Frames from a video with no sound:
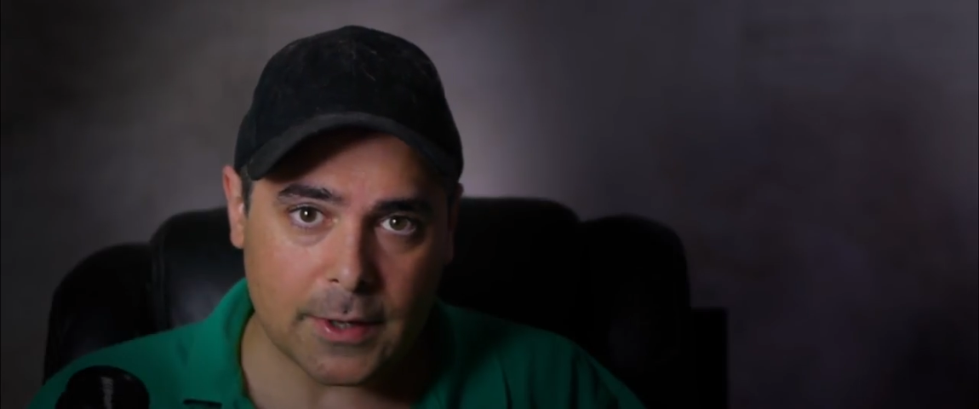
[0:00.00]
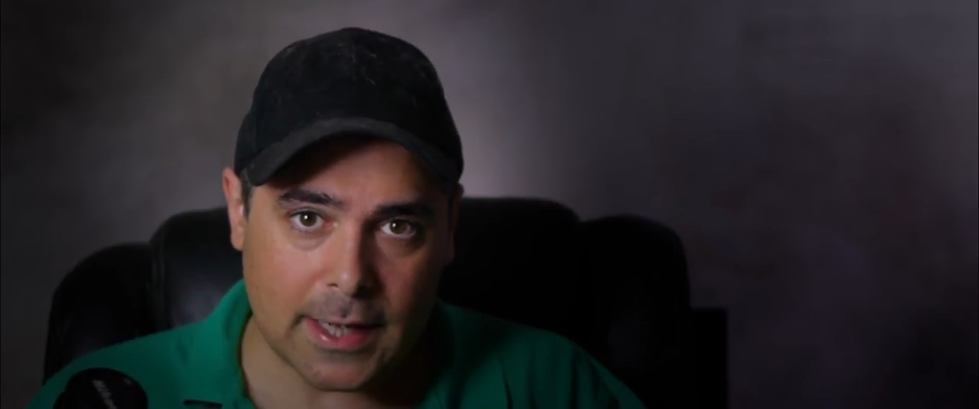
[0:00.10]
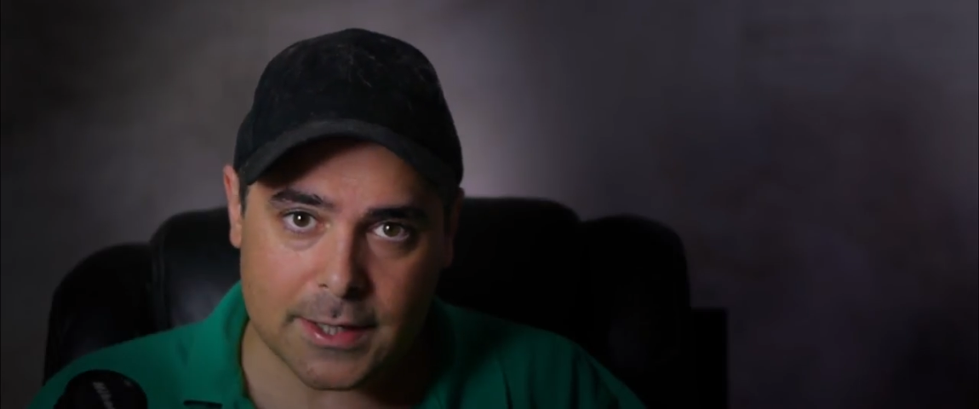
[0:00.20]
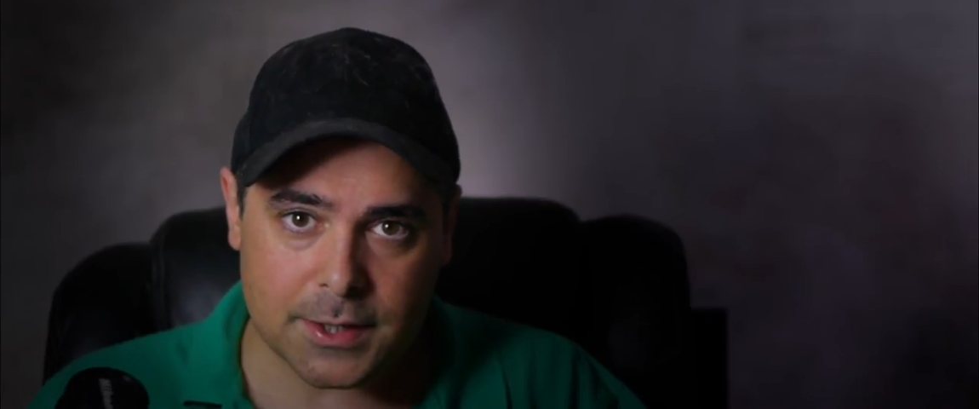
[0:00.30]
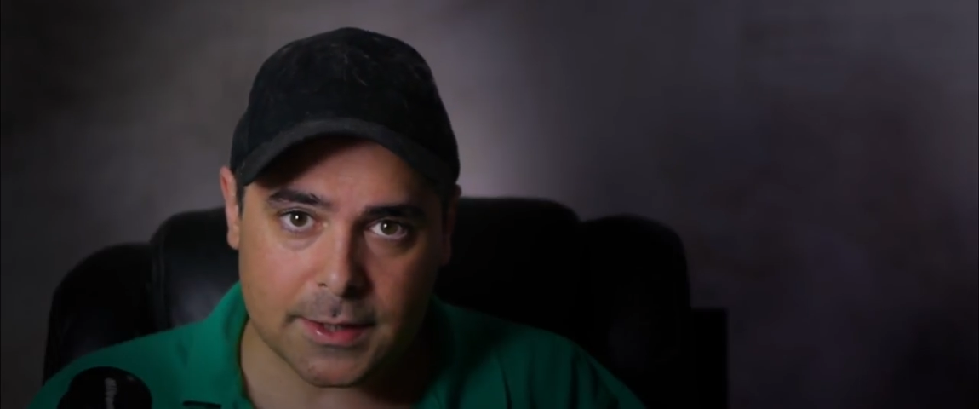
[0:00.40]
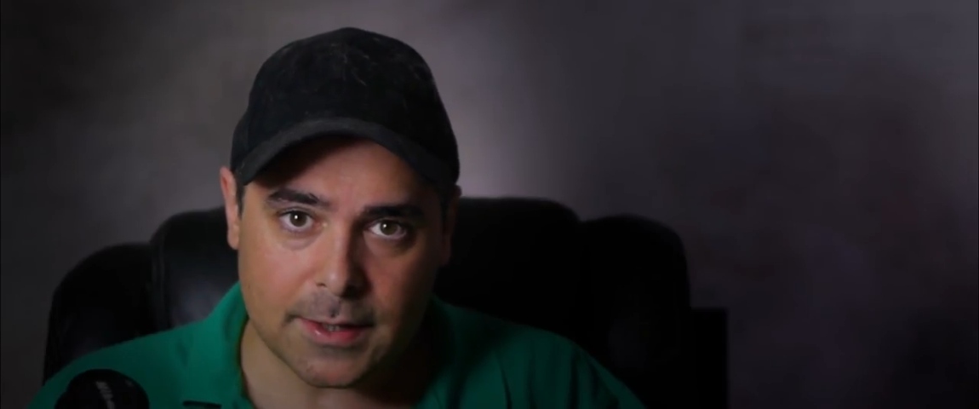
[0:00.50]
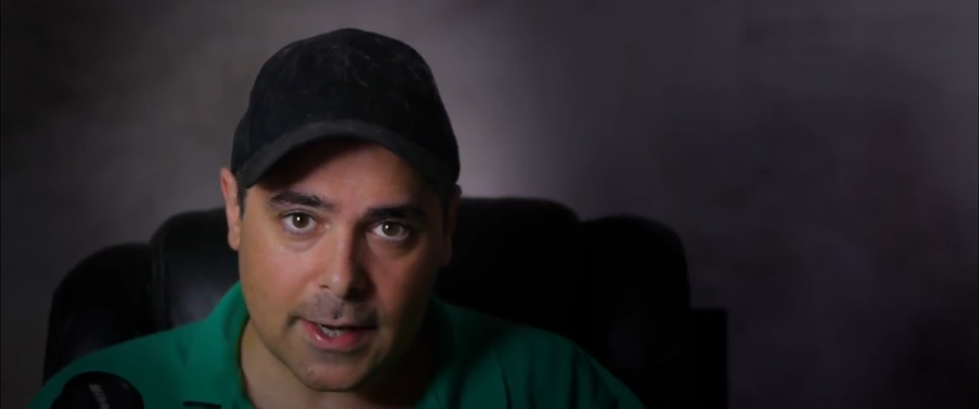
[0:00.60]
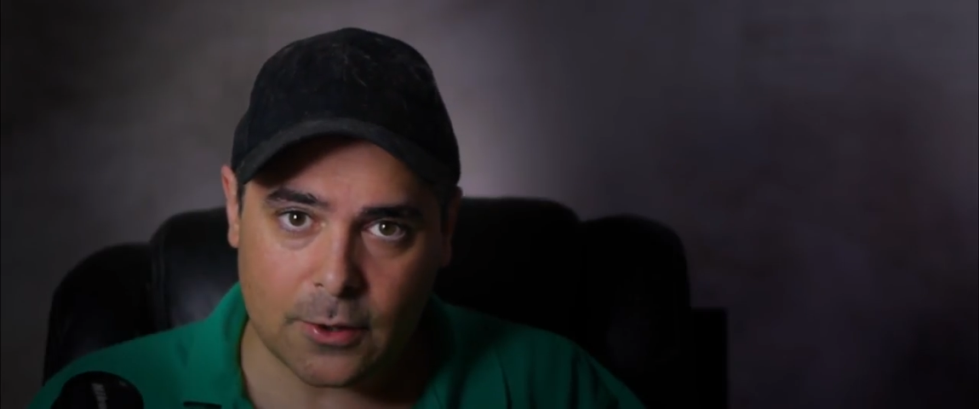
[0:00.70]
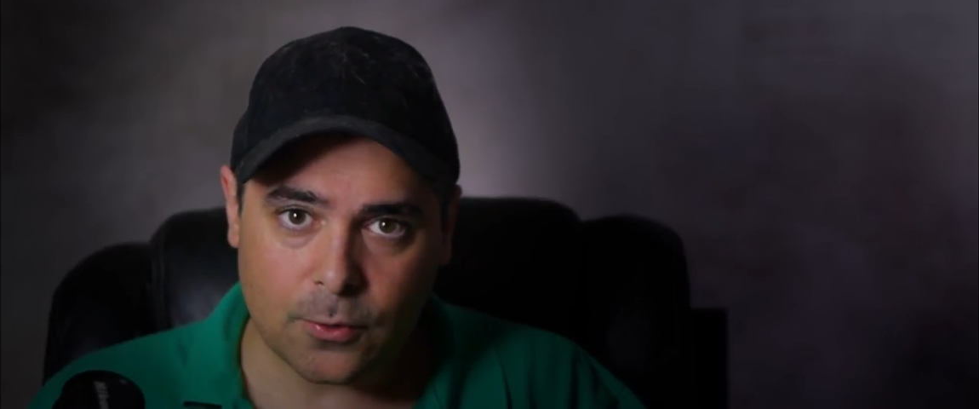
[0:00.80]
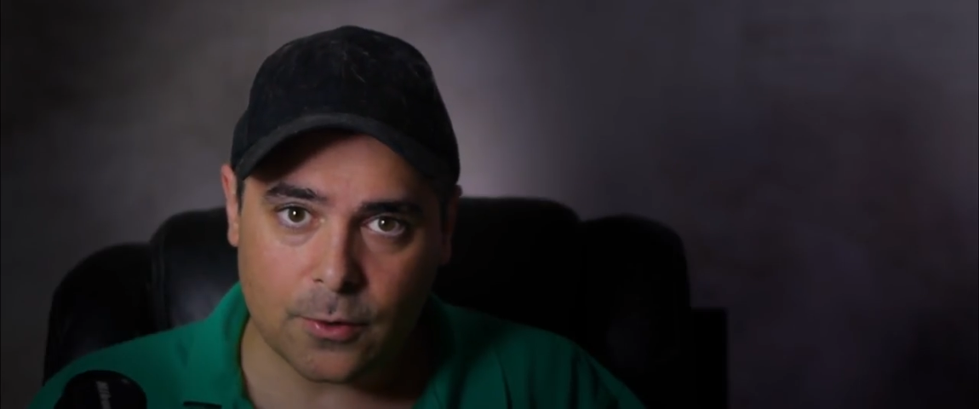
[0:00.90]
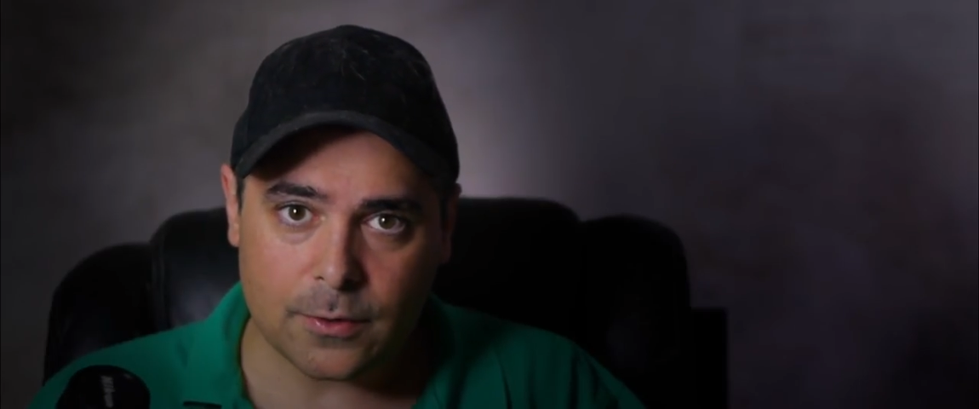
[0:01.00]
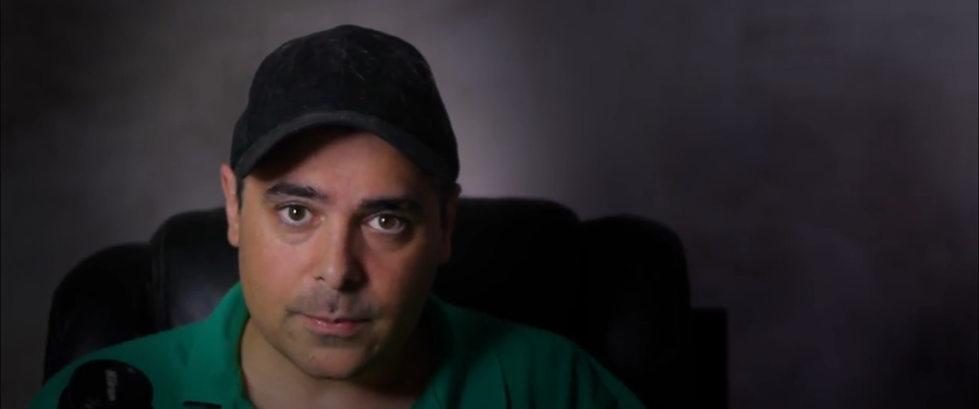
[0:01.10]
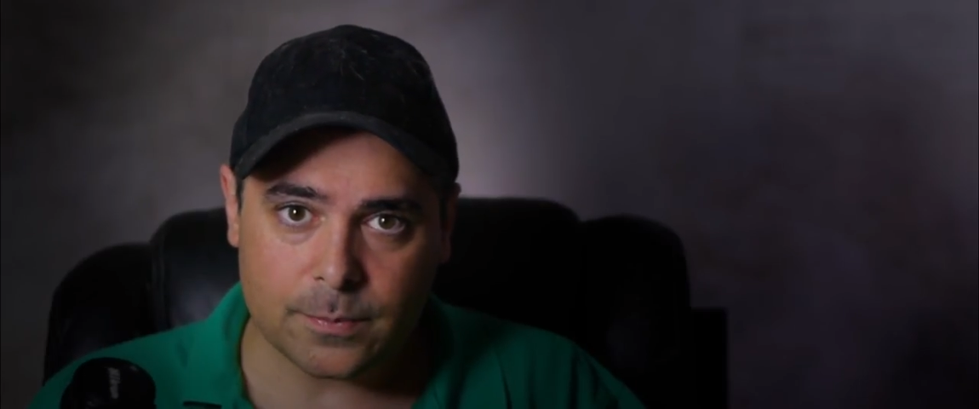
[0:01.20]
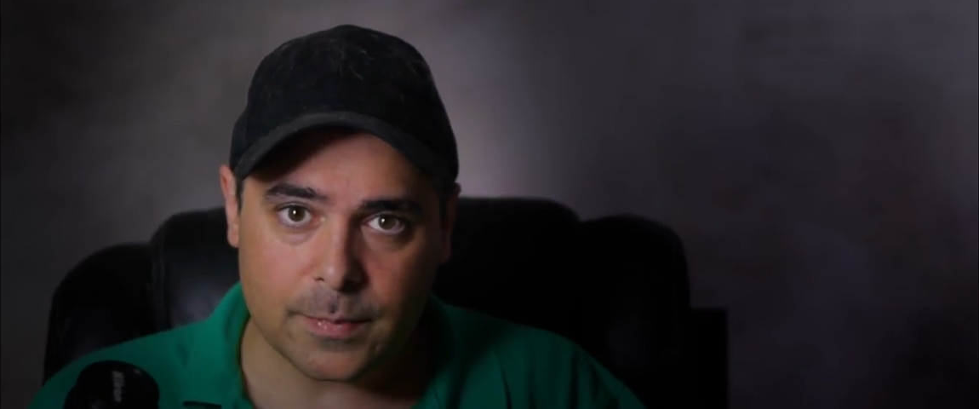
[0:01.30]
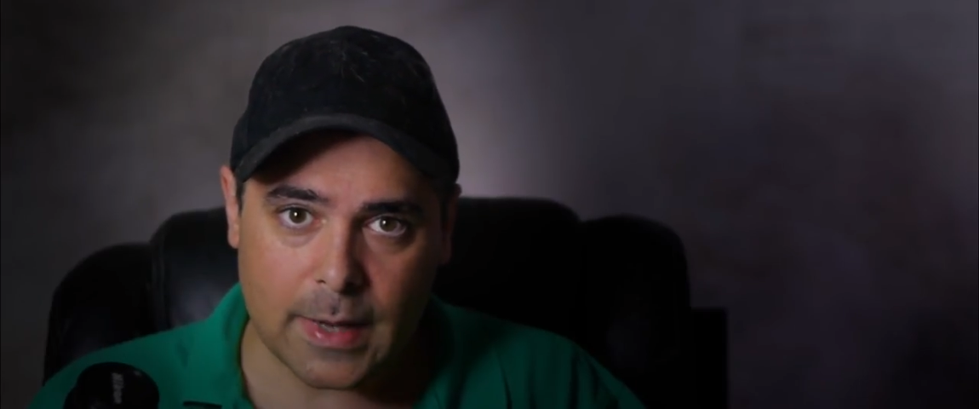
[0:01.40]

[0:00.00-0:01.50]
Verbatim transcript: a classic Nikkor